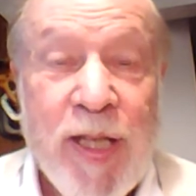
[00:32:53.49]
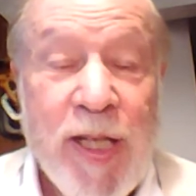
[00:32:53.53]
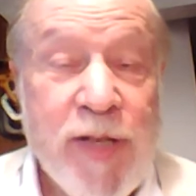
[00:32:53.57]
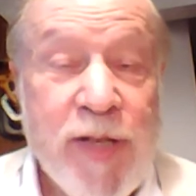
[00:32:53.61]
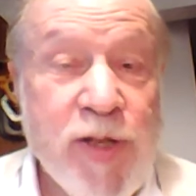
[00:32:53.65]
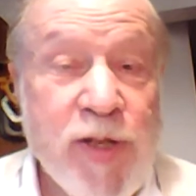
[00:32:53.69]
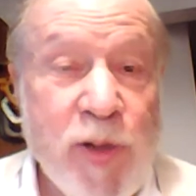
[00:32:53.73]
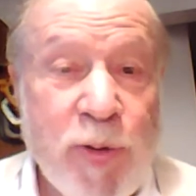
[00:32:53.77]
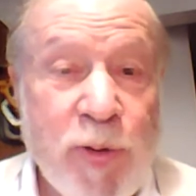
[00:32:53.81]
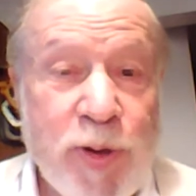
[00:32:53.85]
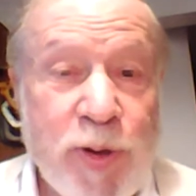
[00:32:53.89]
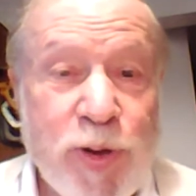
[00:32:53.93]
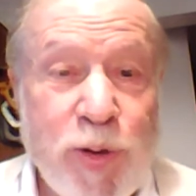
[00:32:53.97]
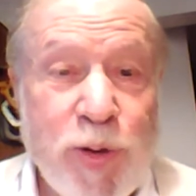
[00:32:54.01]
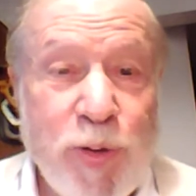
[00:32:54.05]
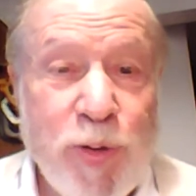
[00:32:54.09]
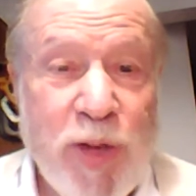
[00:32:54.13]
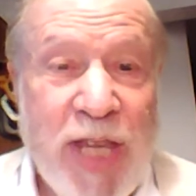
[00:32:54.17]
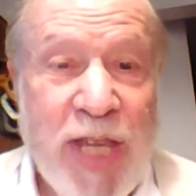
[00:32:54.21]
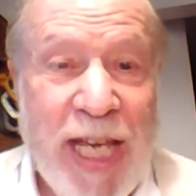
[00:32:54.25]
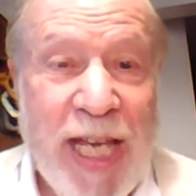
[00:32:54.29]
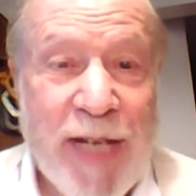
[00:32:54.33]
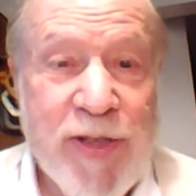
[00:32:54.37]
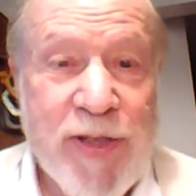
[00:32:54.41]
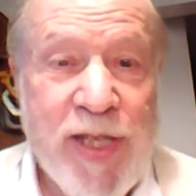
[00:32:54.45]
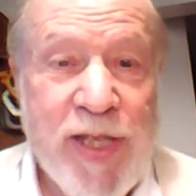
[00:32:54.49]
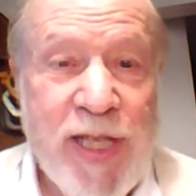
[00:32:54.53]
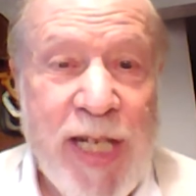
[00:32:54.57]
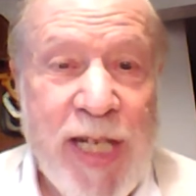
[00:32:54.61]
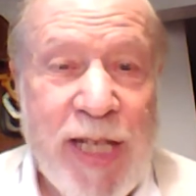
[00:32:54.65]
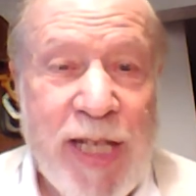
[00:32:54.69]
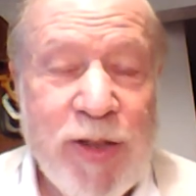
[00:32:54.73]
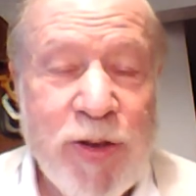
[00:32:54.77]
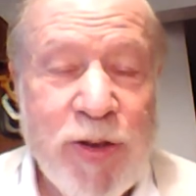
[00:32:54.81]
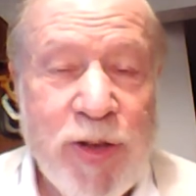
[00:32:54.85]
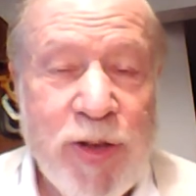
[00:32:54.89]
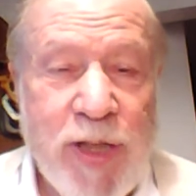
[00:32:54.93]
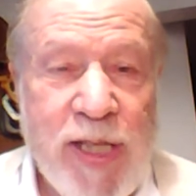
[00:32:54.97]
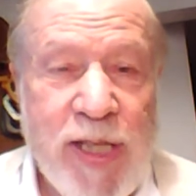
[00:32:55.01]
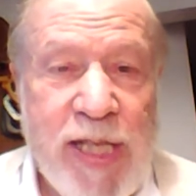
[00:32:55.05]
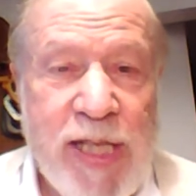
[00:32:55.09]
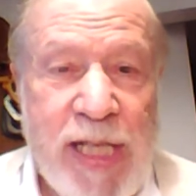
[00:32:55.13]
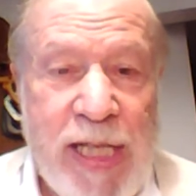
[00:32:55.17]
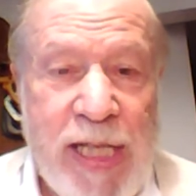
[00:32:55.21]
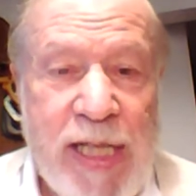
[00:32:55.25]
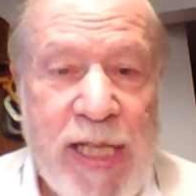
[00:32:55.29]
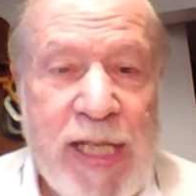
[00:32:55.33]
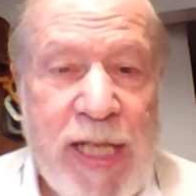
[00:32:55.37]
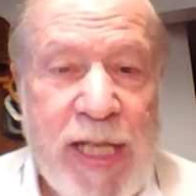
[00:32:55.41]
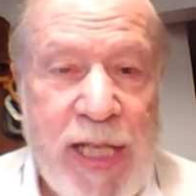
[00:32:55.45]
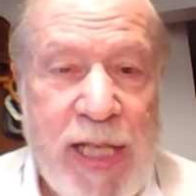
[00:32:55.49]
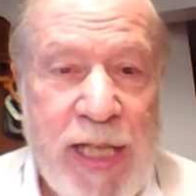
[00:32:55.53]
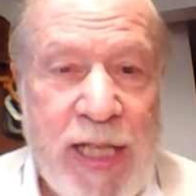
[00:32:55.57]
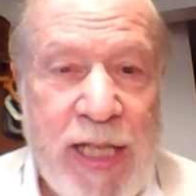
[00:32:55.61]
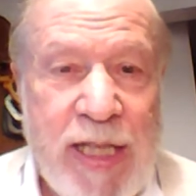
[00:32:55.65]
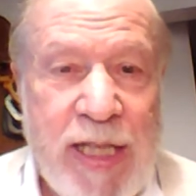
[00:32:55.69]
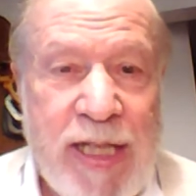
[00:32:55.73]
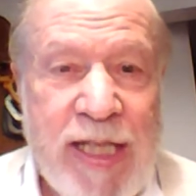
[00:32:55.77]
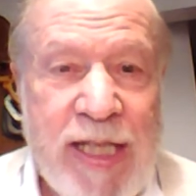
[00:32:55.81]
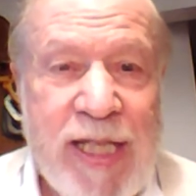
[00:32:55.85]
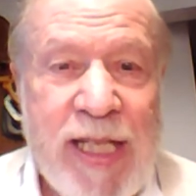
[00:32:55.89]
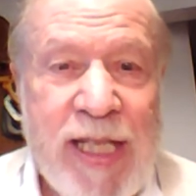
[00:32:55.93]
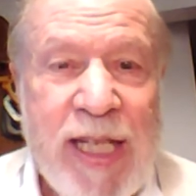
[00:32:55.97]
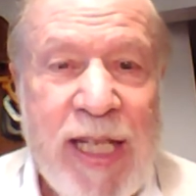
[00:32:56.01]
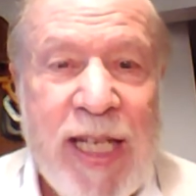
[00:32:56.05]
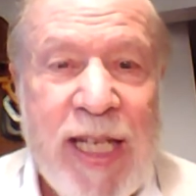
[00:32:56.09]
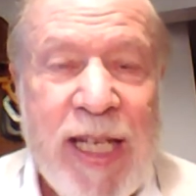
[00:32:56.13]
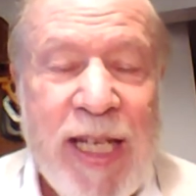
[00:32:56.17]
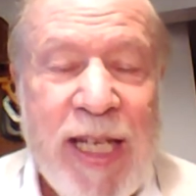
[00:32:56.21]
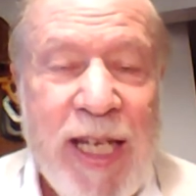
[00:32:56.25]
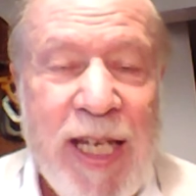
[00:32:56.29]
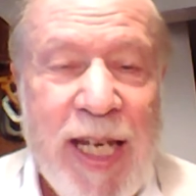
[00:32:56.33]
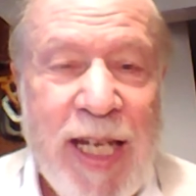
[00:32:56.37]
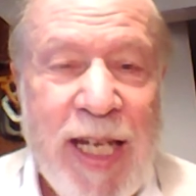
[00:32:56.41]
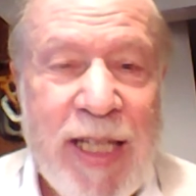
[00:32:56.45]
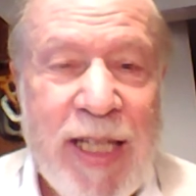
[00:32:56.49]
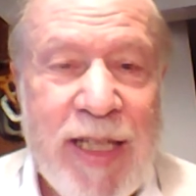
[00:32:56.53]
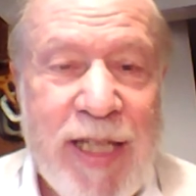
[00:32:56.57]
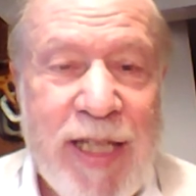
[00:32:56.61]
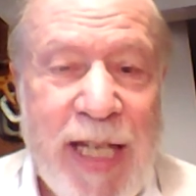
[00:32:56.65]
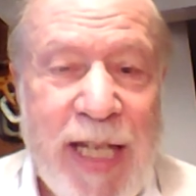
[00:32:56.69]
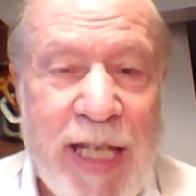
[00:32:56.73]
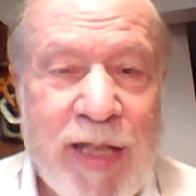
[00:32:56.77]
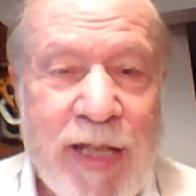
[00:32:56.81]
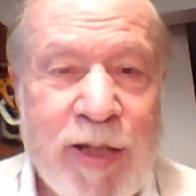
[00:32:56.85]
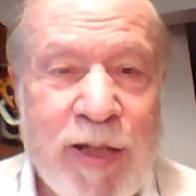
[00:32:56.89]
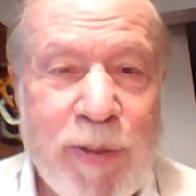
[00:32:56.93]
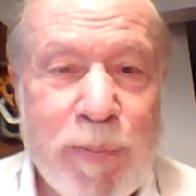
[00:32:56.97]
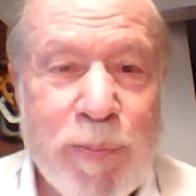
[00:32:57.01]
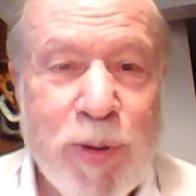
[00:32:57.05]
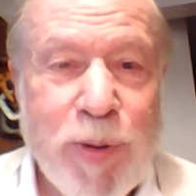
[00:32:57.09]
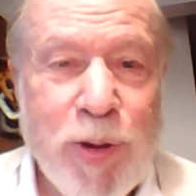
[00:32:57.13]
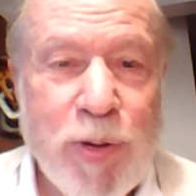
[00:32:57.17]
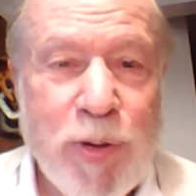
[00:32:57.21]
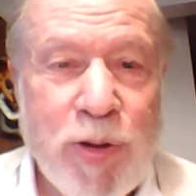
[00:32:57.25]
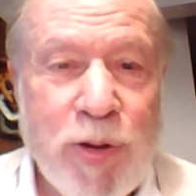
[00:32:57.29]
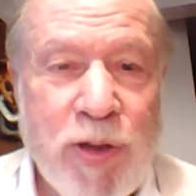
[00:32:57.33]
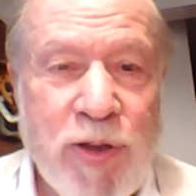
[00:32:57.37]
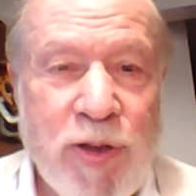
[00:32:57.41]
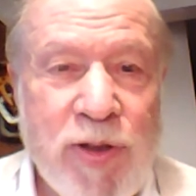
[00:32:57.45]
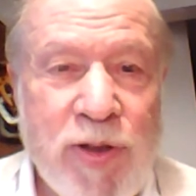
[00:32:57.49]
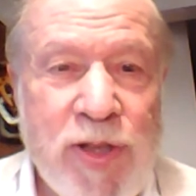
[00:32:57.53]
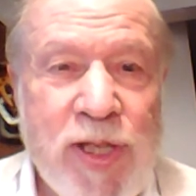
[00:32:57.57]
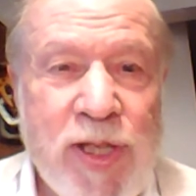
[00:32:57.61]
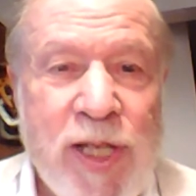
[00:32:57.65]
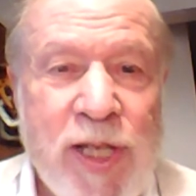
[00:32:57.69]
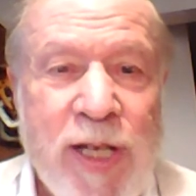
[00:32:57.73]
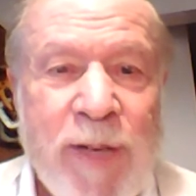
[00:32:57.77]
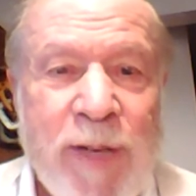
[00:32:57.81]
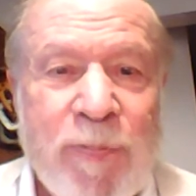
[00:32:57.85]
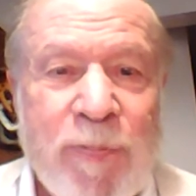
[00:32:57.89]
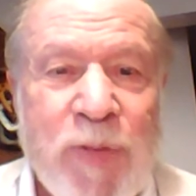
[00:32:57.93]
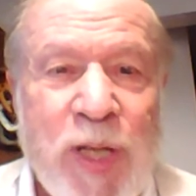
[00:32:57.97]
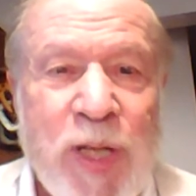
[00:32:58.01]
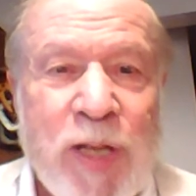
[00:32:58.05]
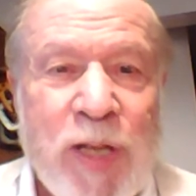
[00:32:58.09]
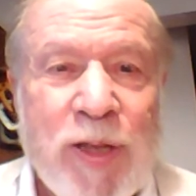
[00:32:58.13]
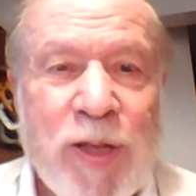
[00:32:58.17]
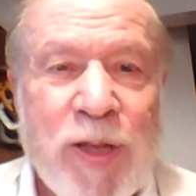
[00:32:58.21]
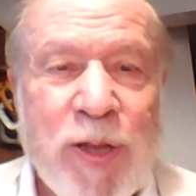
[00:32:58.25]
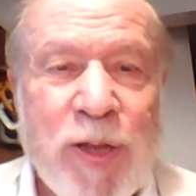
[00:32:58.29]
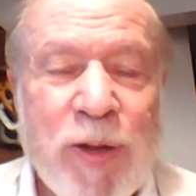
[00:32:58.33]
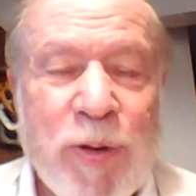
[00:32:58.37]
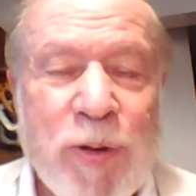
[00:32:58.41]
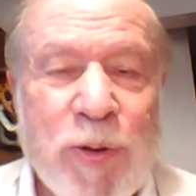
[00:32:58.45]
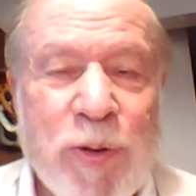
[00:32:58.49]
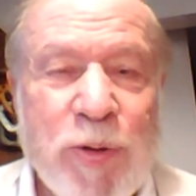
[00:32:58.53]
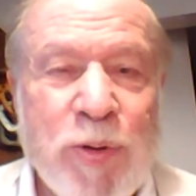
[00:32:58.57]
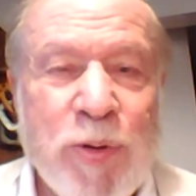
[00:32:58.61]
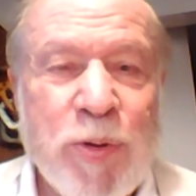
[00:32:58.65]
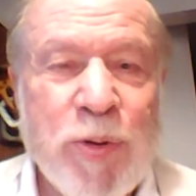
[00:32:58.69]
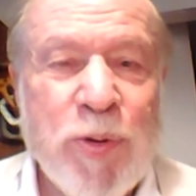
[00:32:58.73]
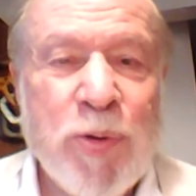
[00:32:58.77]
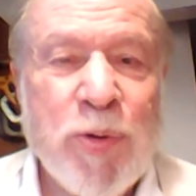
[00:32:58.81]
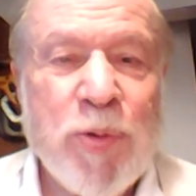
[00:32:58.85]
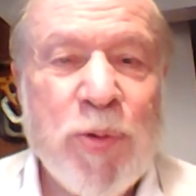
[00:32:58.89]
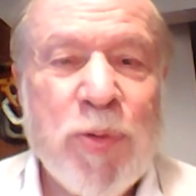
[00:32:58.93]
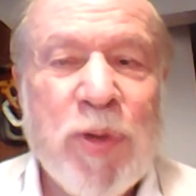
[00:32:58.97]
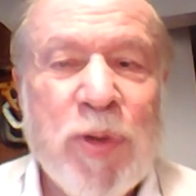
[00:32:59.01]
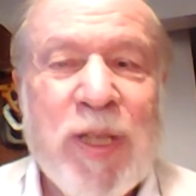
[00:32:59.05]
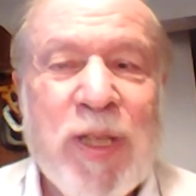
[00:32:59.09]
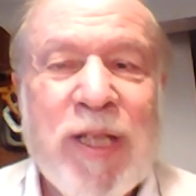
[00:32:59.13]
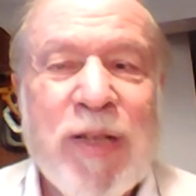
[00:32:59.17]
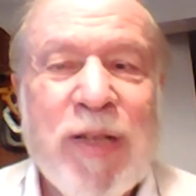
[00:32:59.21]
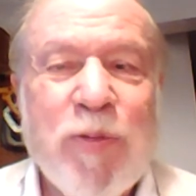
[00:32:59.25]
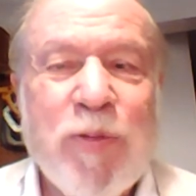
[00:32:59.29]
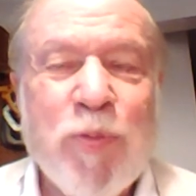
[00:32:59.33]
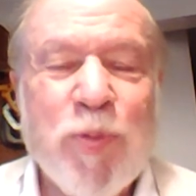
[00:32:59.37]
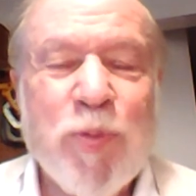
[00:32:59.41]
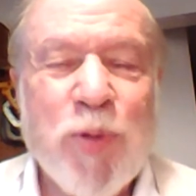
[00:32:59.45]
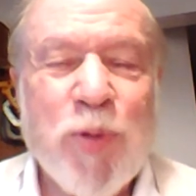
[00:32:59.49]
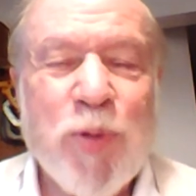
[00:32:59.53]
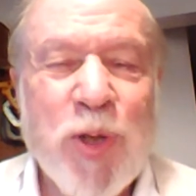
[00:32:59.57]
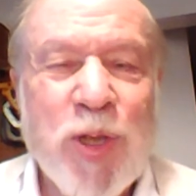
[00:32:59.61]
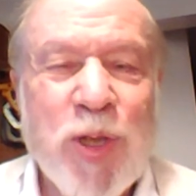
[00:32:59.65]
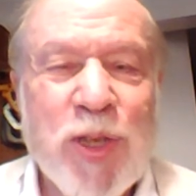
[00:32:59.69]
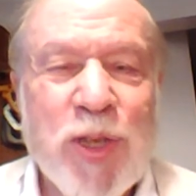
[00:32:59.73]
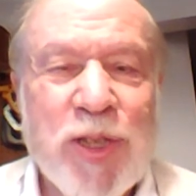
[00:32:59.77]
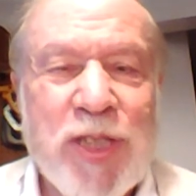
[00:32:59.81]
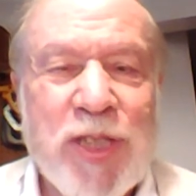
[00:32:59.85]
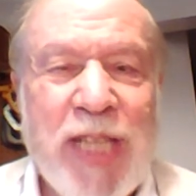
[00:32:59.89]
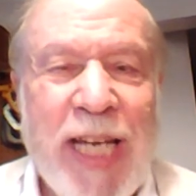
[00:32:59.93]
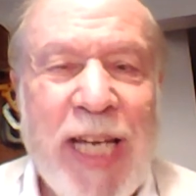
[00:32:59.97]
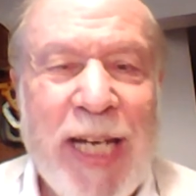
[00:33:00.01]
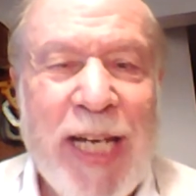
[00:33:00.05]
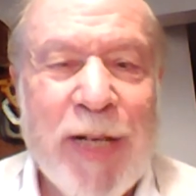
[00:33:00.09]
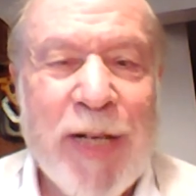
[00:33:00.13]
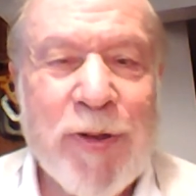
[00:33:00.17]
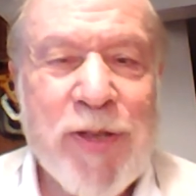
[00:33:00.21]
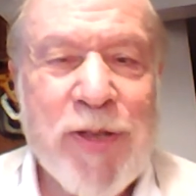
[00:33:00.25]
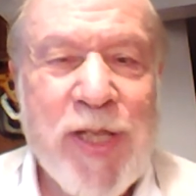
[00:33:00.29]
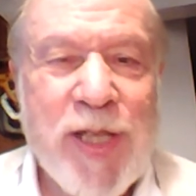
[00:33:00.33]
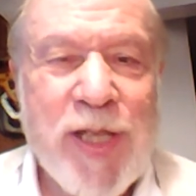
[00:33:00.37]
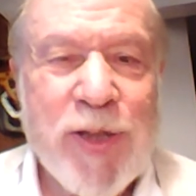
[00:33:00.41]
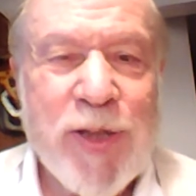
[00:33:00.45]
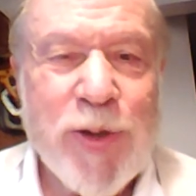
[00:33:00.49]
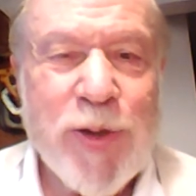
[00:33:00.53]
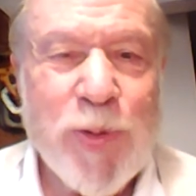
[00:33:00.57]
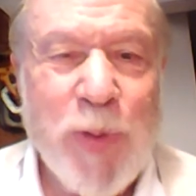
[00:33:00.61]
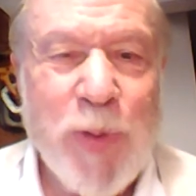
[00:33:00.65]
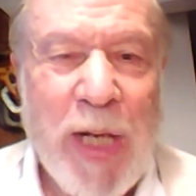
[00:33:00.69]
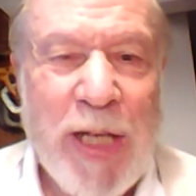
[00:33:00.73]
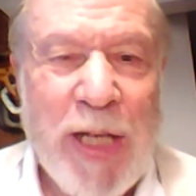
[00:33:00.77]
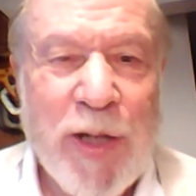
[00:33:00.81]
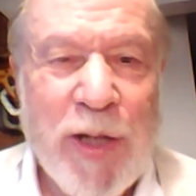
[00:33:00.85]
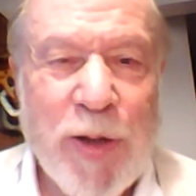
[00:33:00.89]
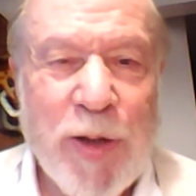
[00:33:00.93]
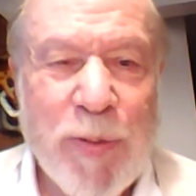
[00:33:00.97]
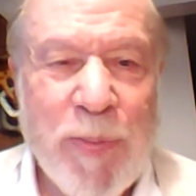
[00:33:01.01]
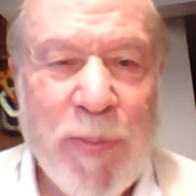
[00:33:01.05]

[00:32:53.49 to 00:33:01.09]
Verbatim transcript: and so in 2000 i took six kids and 10 computers to rural towns in durango